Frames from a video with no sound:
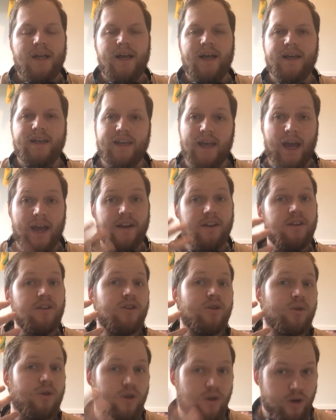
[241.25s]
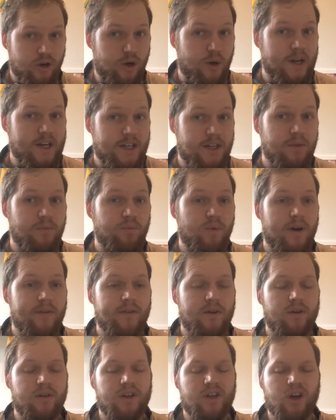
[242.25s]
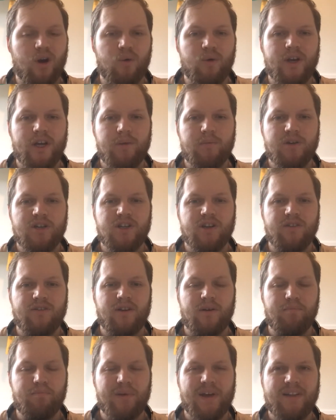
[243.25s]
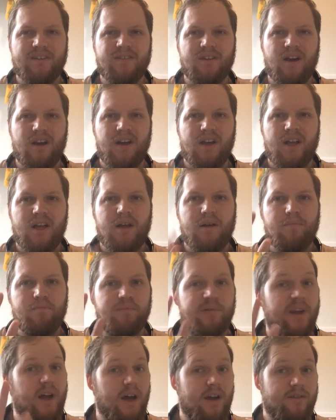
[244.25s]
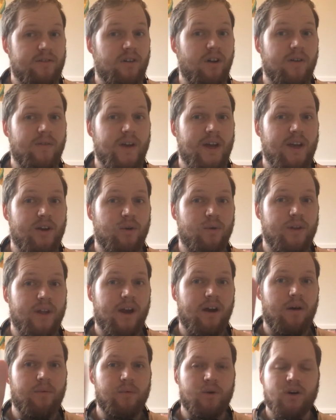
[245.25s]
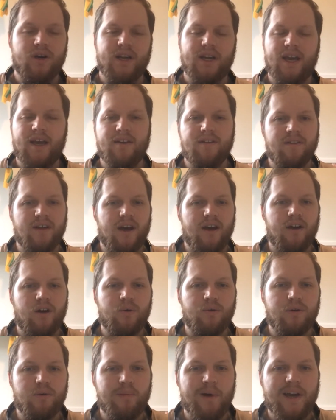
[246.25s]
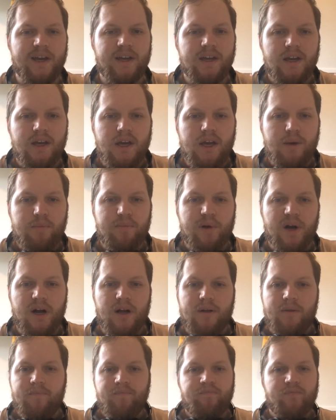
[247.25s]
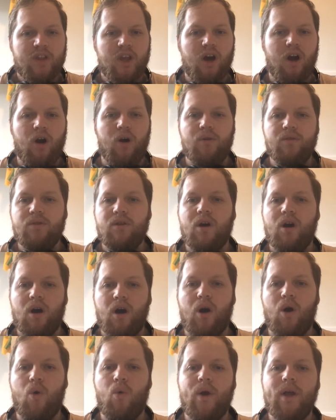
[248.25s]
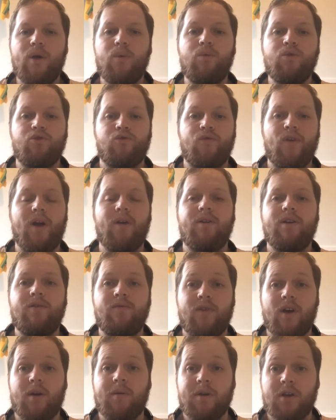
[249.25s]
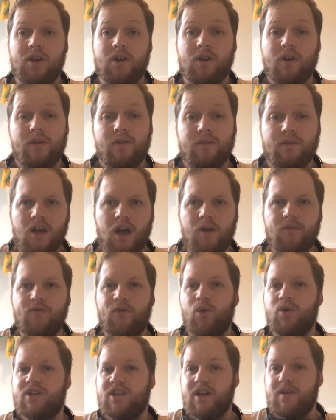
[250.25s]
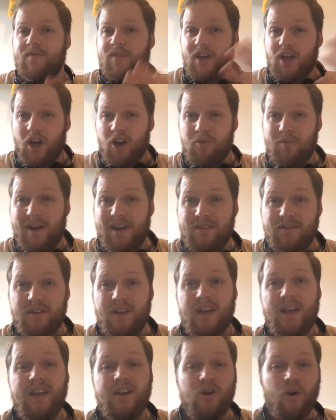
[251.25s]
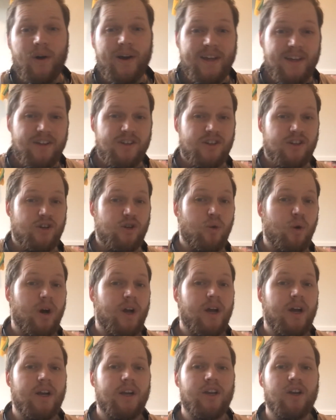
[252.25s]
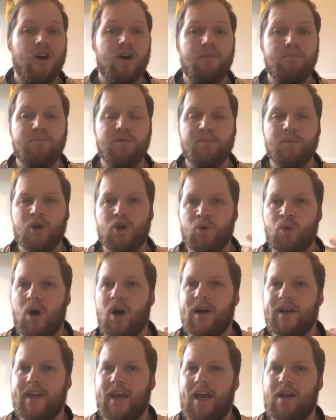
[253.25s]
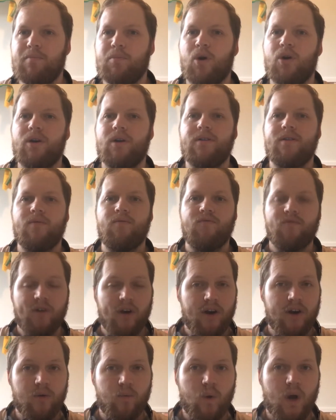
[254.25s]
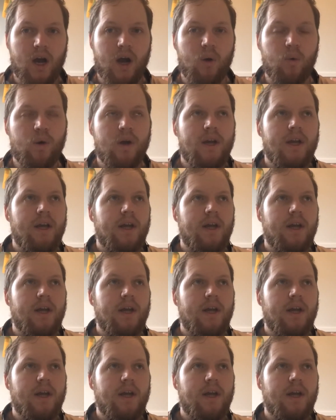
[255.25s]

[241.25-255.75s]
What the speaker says: Again, you could question whether or not the goalkeeper should have done better, but that's neither here nor there. I'm not going to get into that whole debate. But on the whole, it was very good. Unfortunately for Gomez, he got injured quite early on, but Maguire came on and did very well.